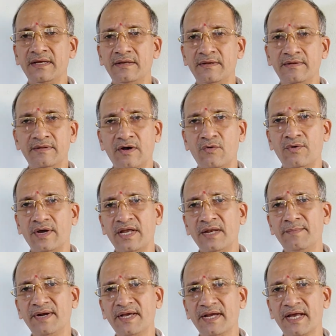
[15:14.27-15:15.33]
now
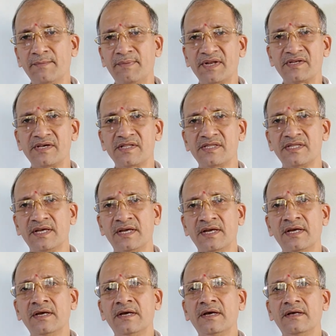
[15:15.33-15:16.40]
anybody can purchase the
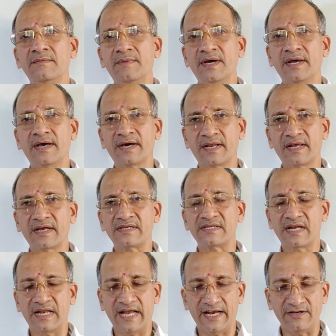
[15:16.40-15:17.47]
agricultural
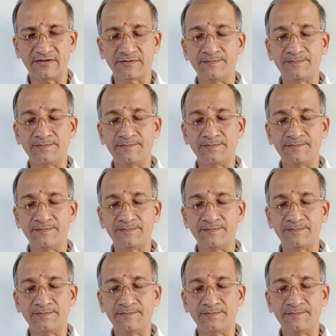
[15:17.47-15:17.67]
lands.